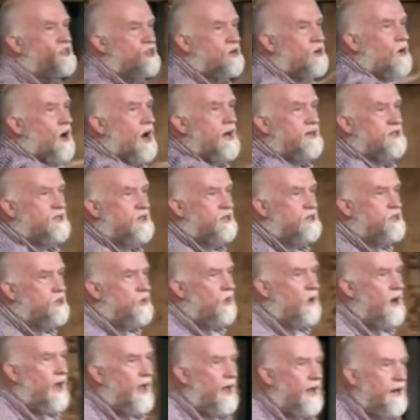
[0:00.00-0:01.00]
crisis
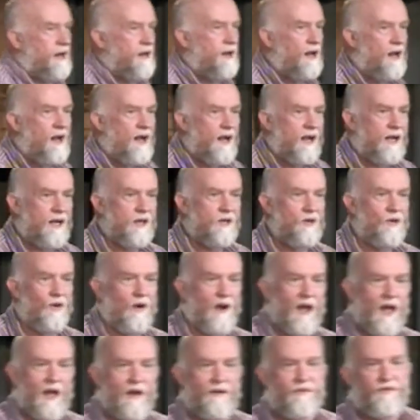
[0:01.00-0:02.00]
you had in your
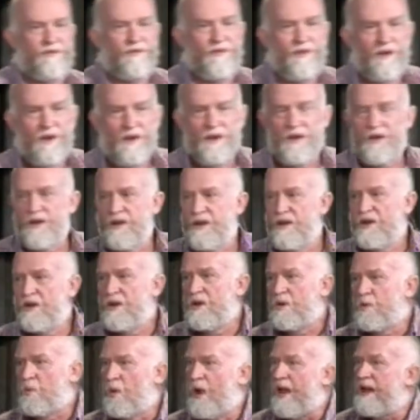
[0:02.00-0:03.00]
life,
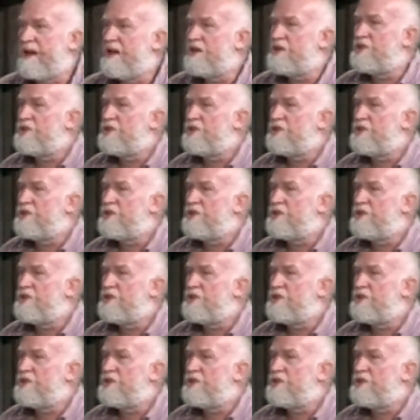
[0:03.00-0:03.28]
where did you